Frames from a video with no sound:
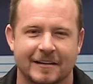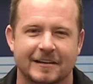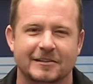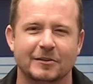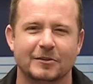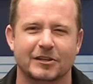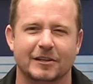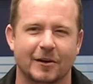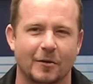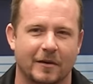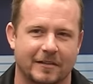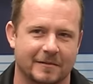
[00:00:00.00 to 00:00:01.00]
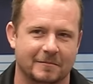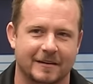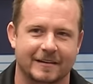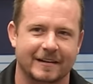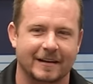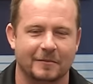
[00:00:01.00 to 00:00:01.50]
He's a little slow with it,
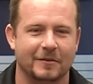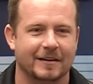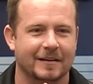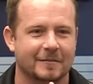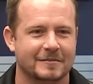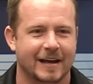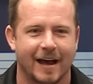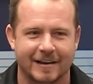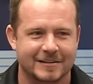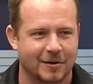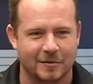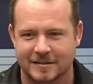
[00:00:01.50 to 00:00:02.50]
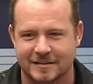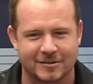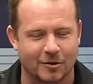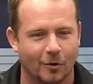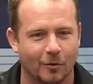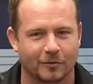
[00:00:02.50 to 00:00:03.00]
but it, when it comes out, it's always
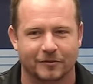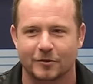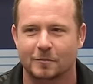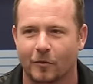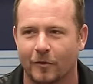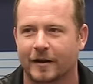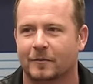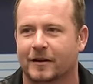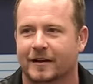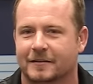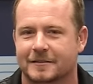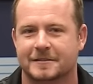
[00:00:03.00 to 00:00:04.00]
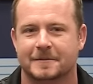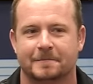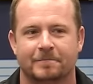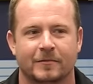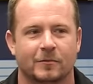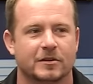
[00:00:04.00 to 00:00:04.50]
gold. Dew point, what else?
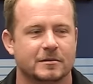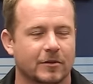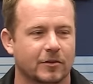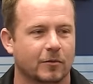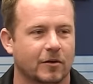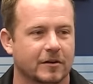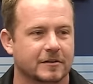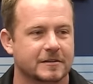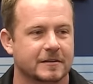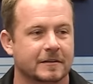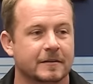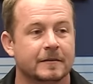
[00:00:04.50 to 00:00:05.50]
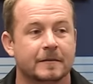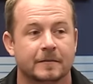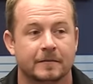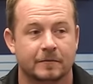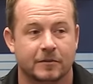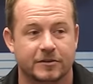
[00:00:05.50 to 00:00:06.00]
What are some other words?
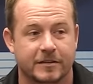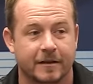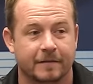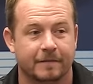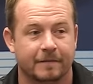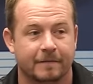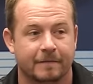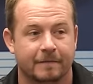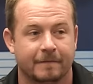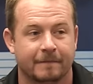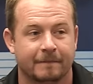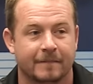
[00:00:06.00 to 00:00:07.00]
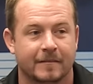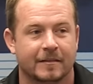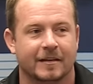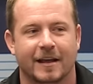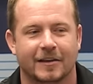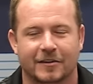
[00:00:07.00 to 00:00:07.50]
What'd you say?
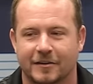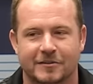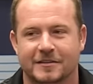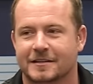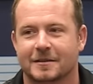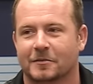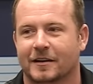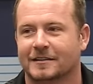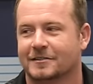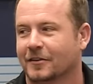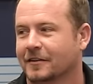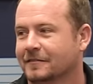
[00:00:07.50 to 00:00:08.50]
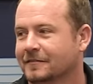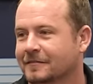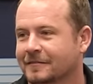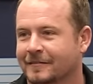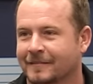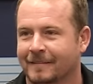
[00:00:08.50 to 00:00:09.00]
Yeah, you did. You said something. I saw it.
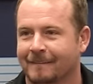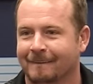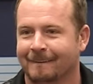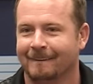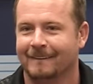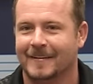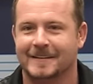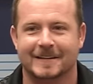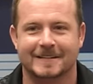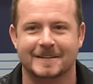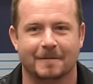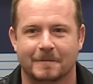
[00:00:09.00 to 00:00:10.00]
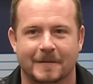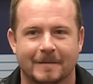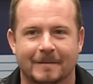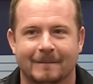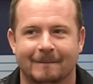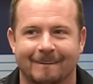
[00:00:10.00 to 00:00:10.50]
He said something.
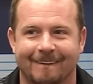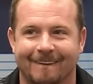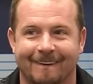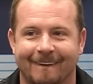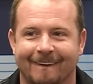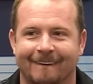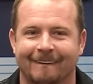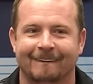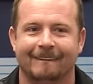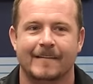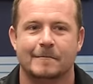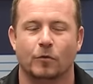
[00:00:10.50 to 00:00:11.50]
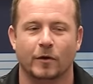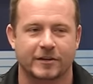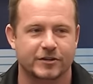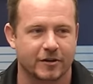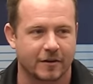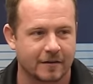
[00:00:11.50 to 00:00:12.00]

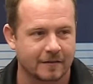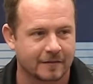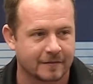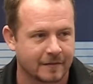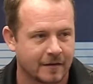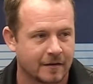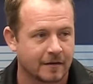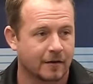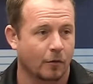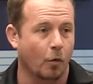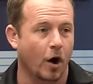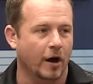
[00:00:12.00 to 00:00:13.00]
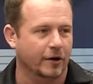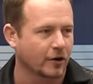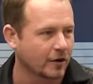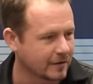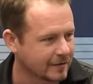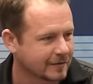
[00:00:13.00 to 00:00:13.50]
Moisture, water,